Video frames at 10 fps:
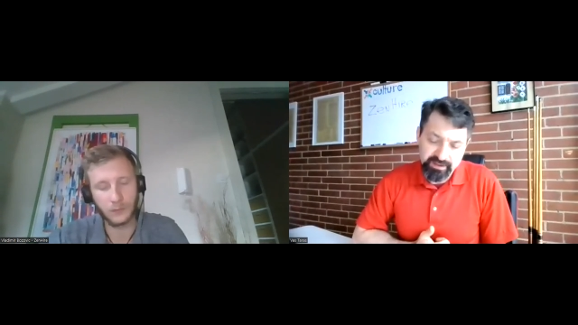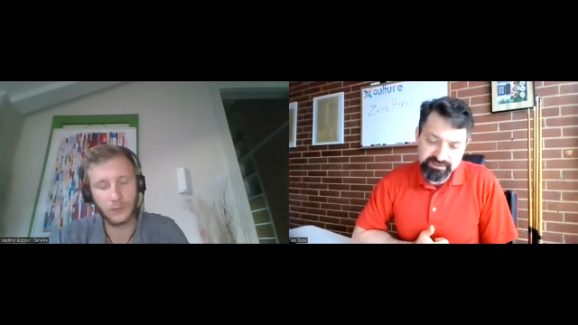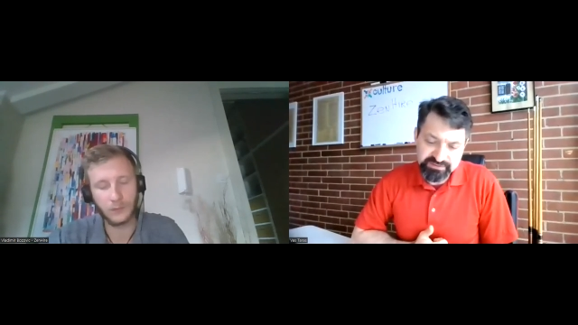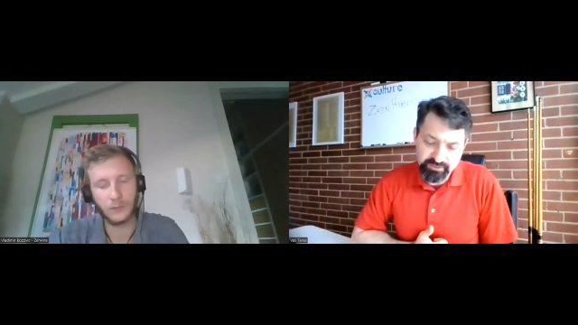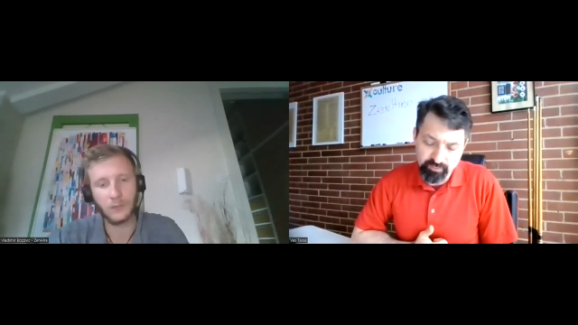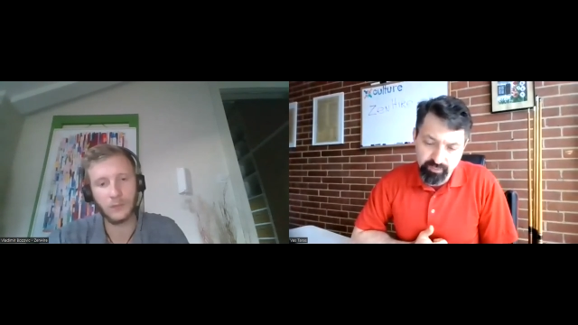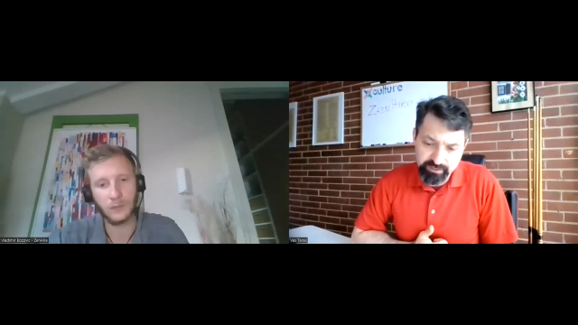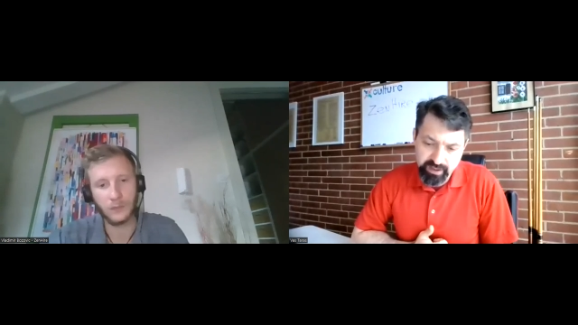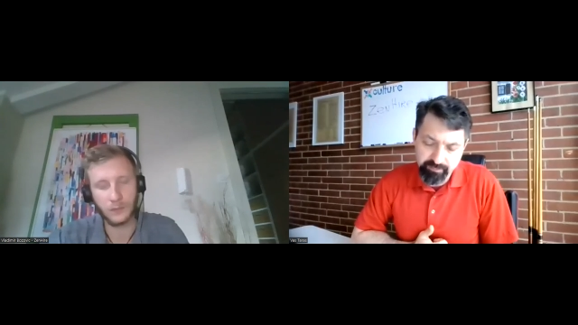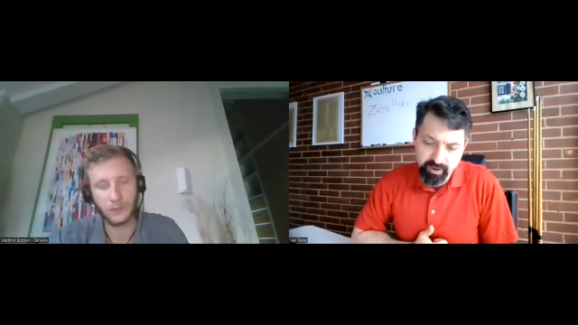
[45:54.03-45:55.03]
Speaker 1: and so
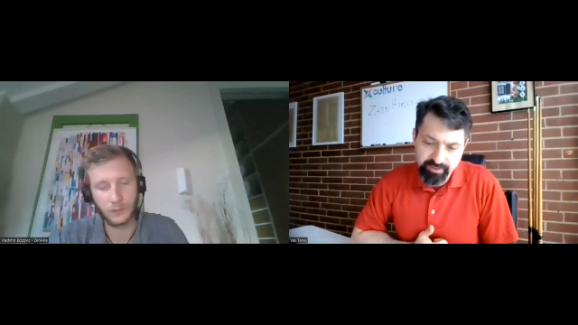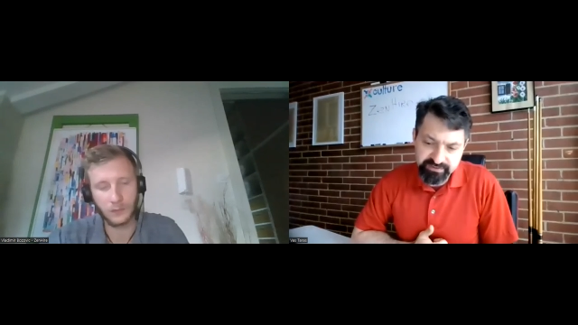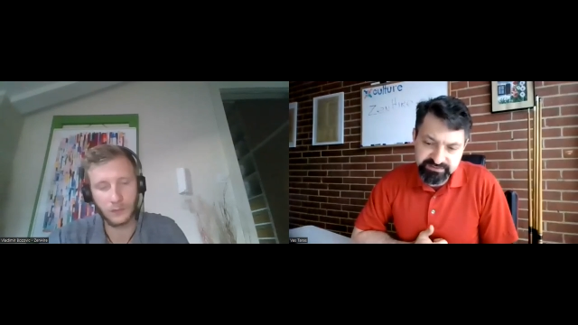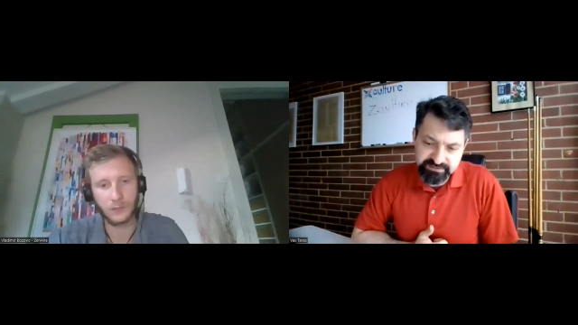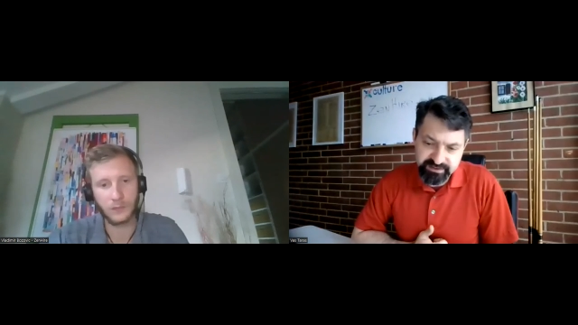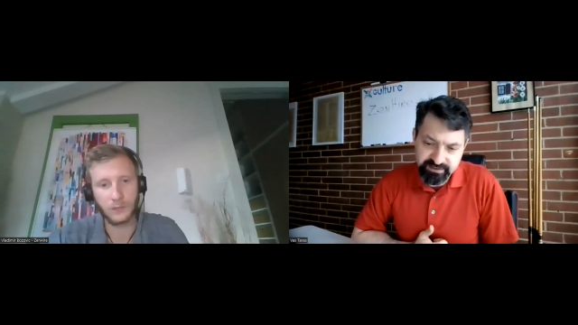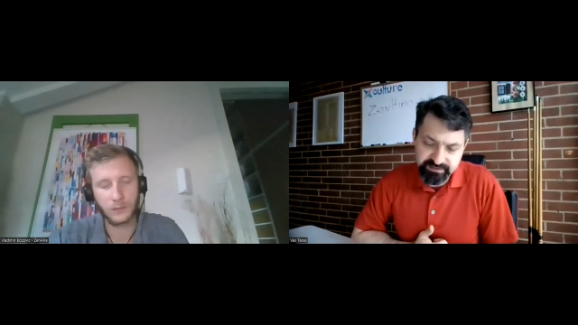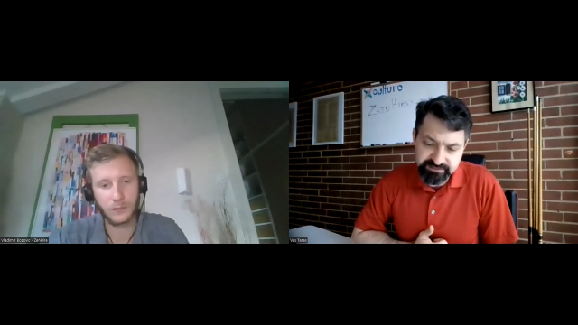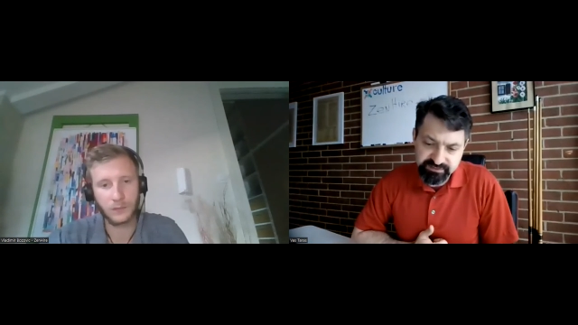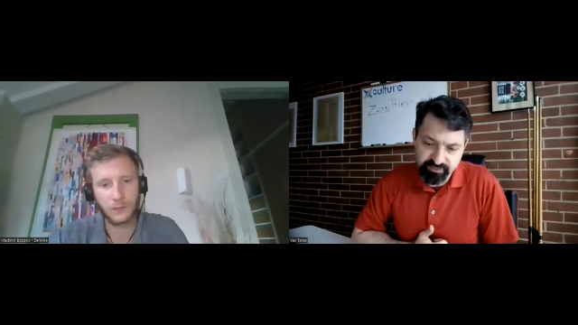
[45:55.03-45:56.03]
one mm-hmm. hypothesis
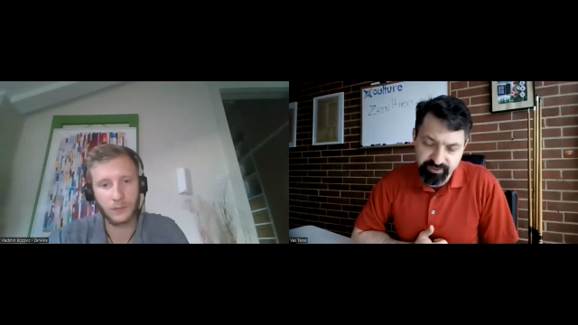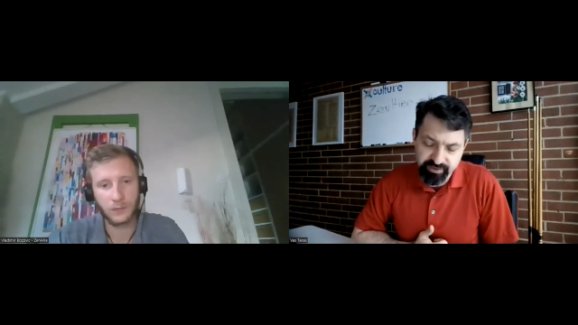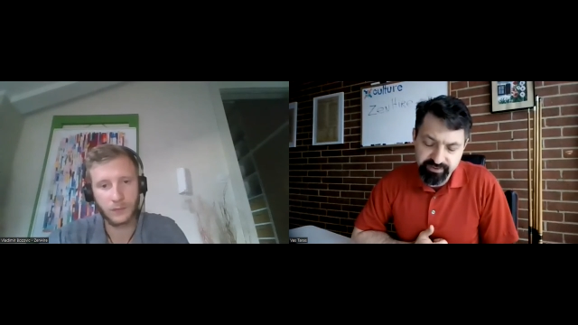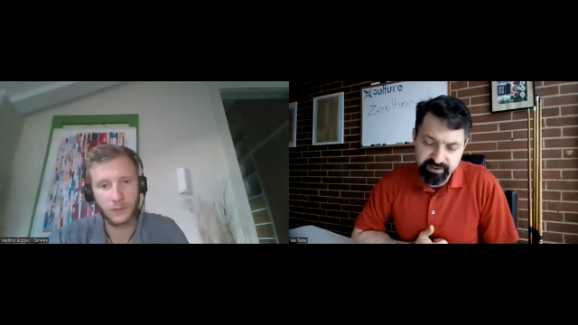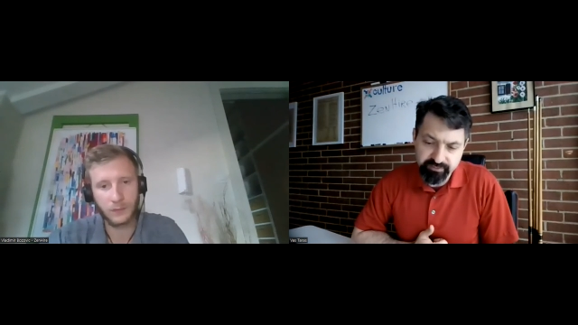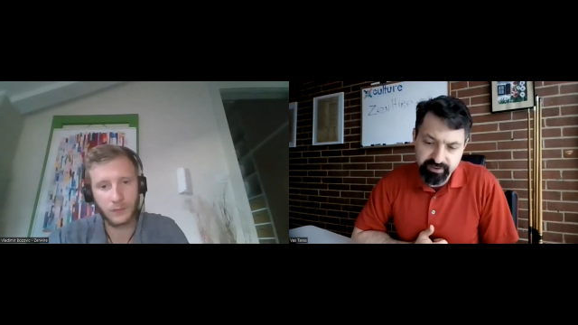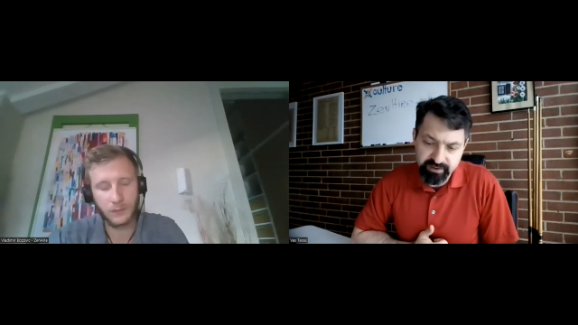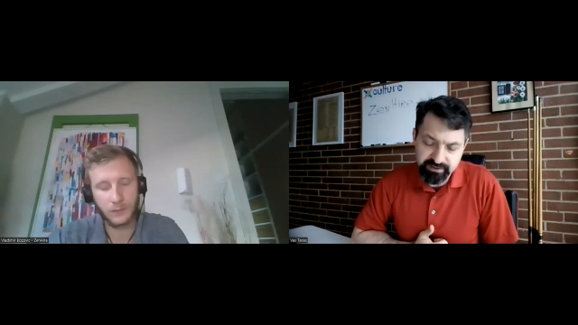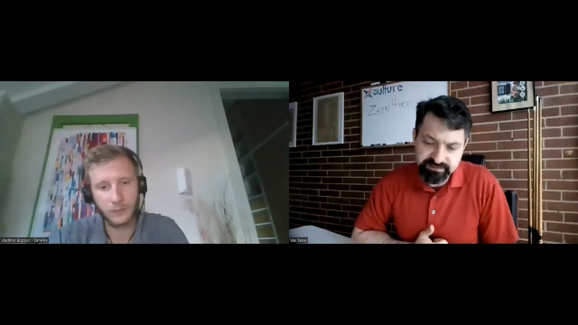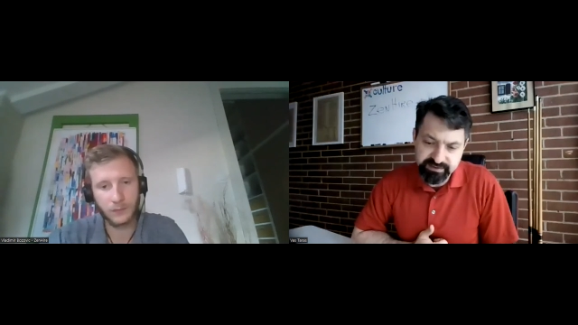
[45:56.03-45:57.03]
is or theory
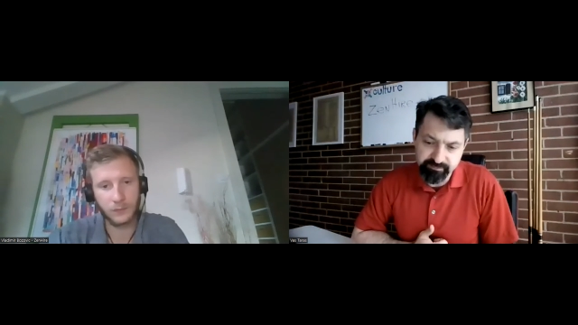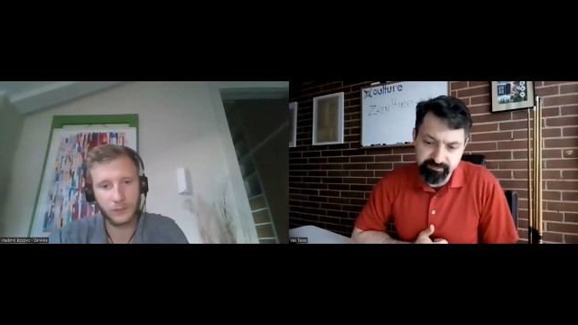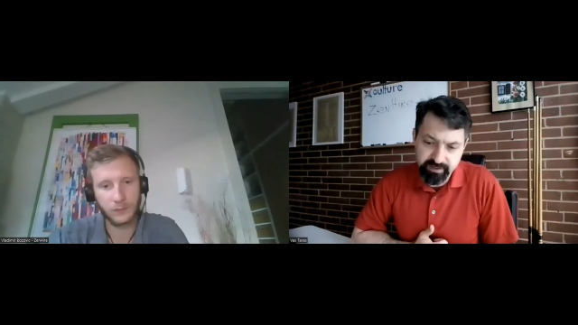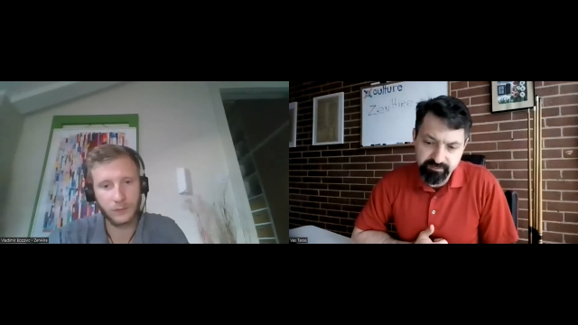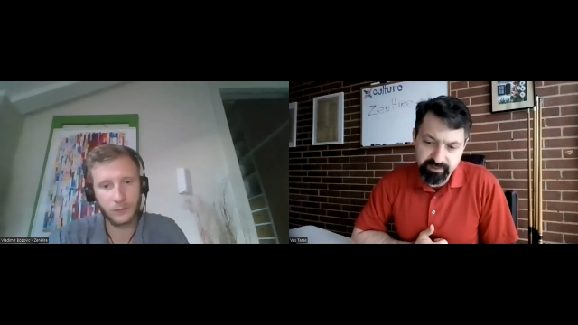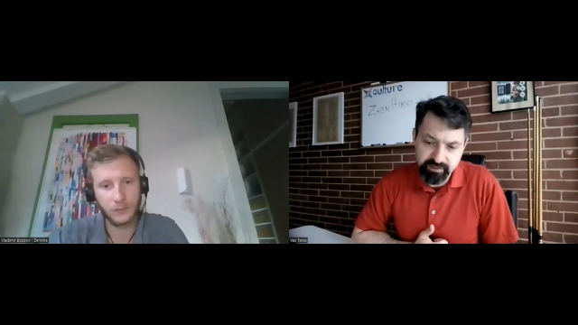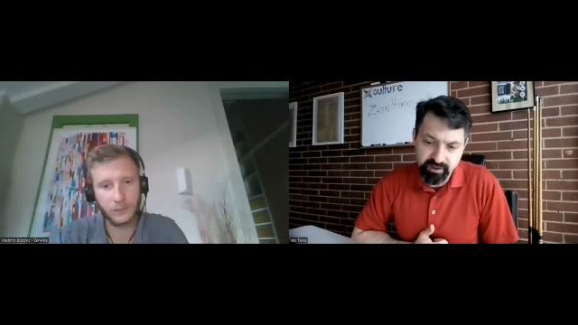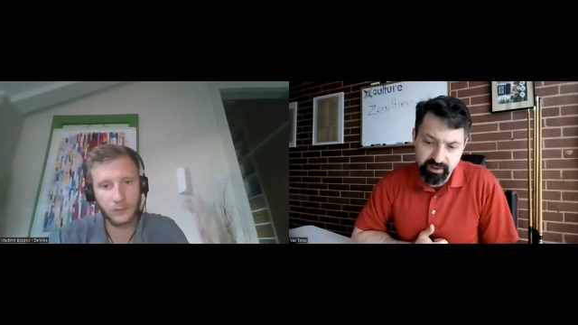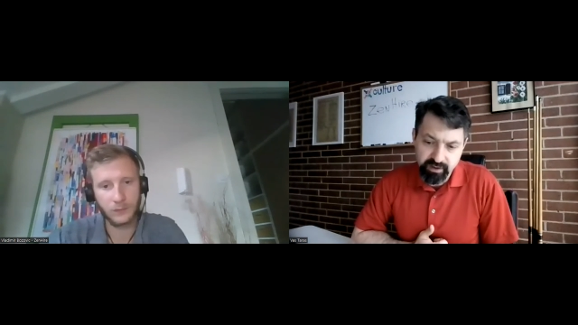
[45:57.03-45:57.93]
is that maybe